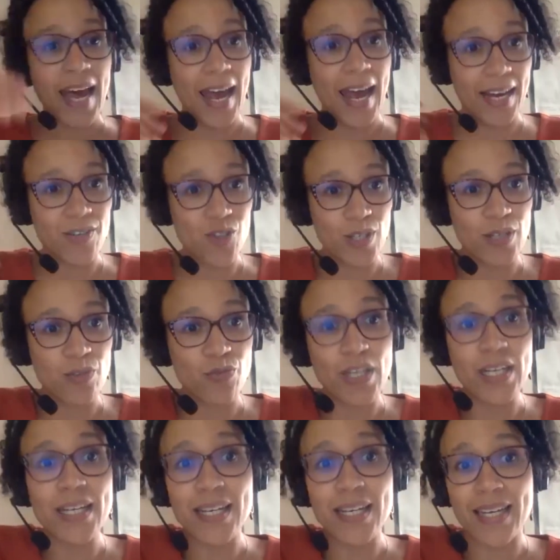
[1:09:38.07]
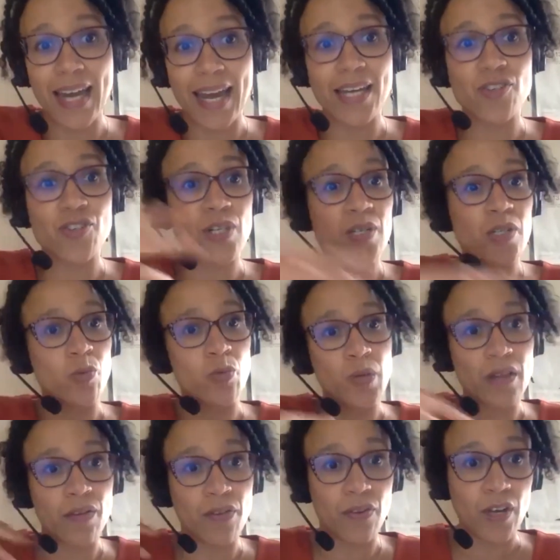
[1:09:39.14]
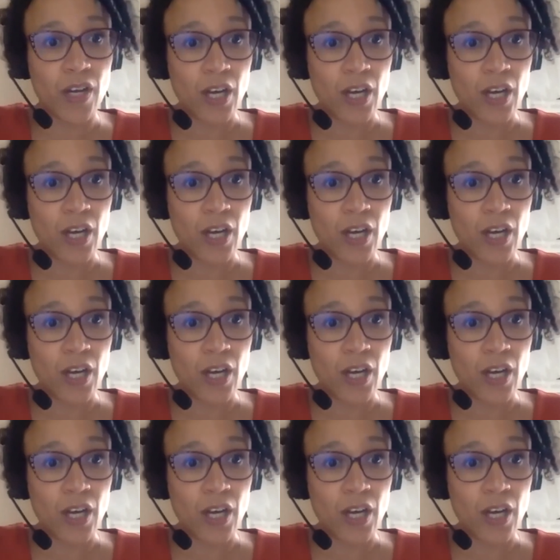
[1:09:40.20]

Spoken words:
really engages with